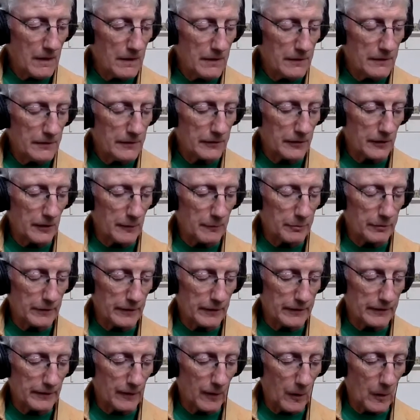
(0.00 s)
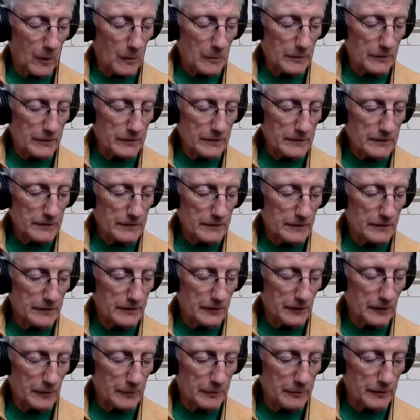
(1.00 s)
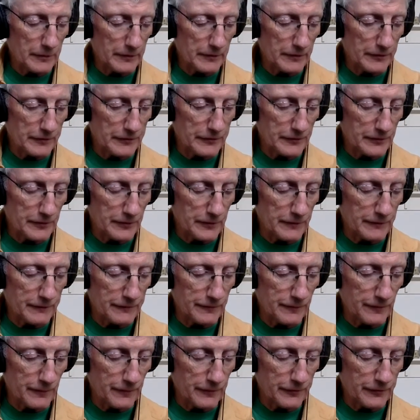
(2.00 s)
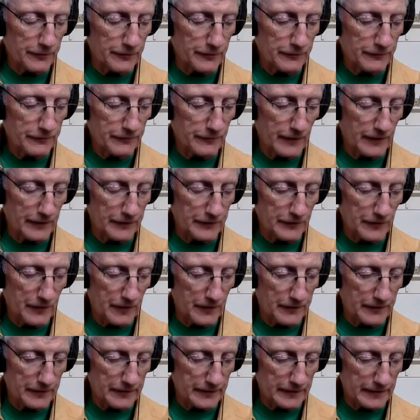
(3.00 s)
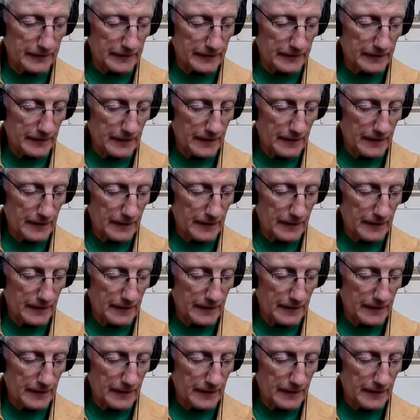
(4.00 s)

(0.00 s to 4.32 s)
You're going to play the open, then you're going to play the 3rd and 4th frets on the E.